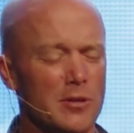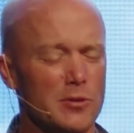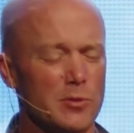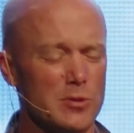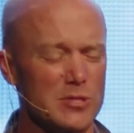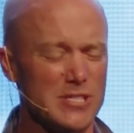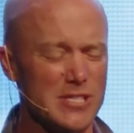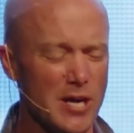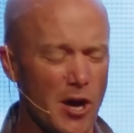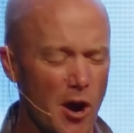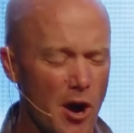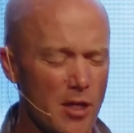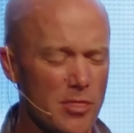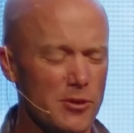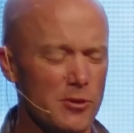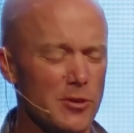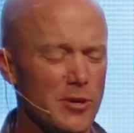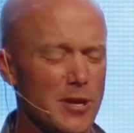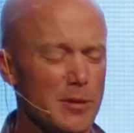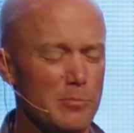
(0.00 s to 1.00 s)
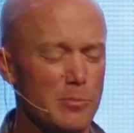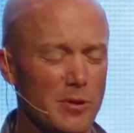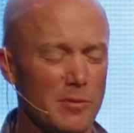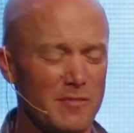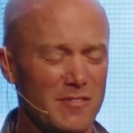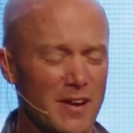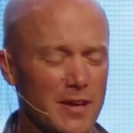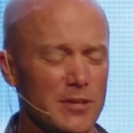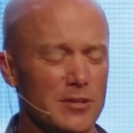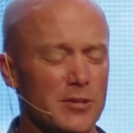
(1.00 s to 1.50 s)
towards the author and
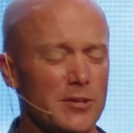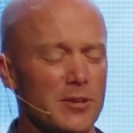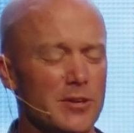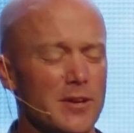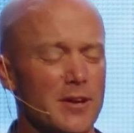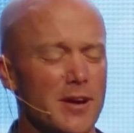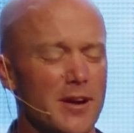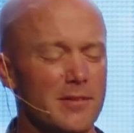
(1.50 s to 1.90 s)
perfecter